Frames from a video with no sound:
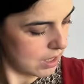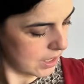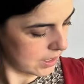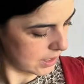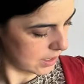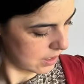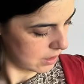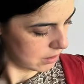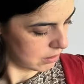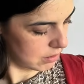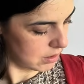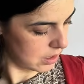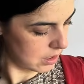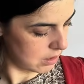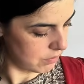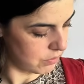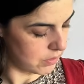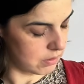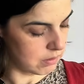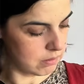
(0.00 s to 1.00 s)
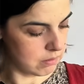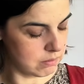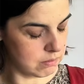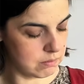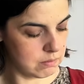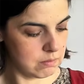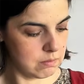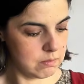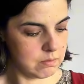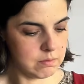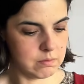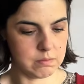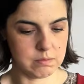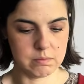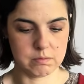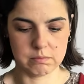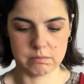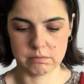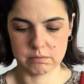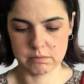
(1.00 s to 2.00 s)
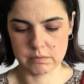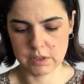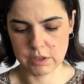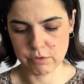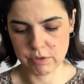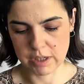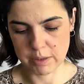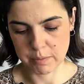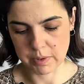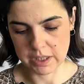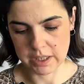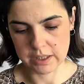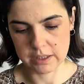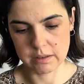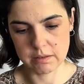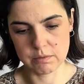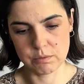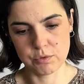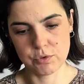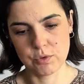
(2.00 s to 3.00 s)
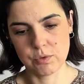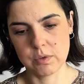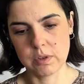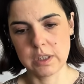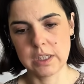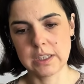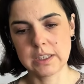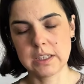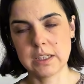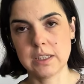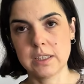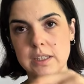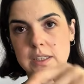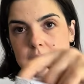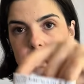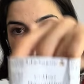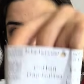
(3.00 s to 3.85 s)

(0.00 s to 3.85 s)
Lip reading: I can actually give you the right blend. So this is